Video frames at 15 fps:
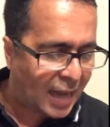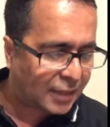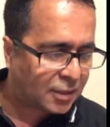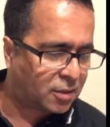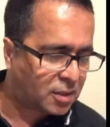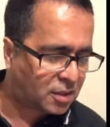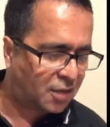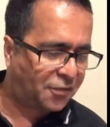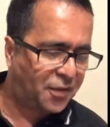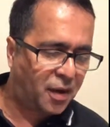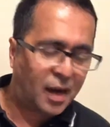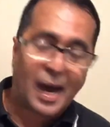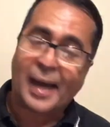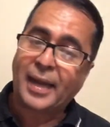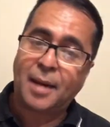God
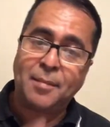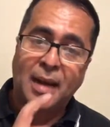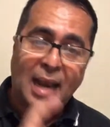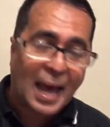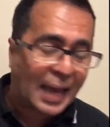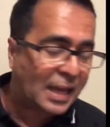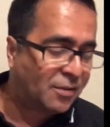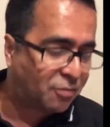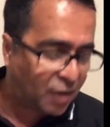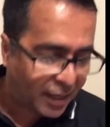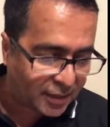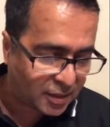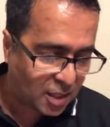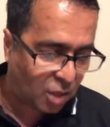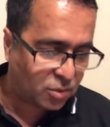Christopher, I am live
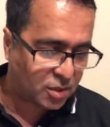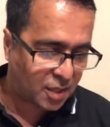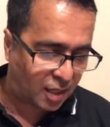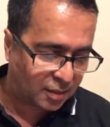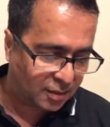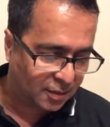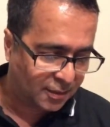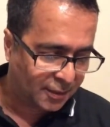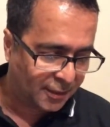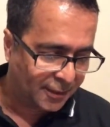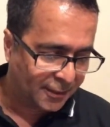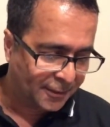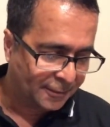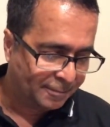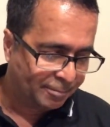right now, son.
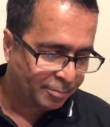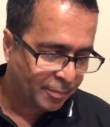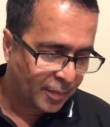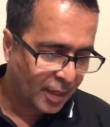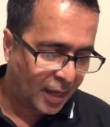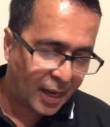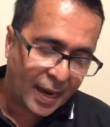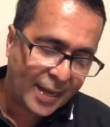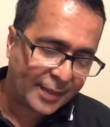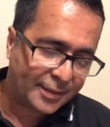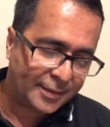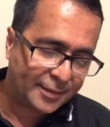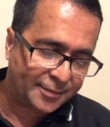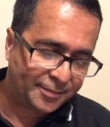All right?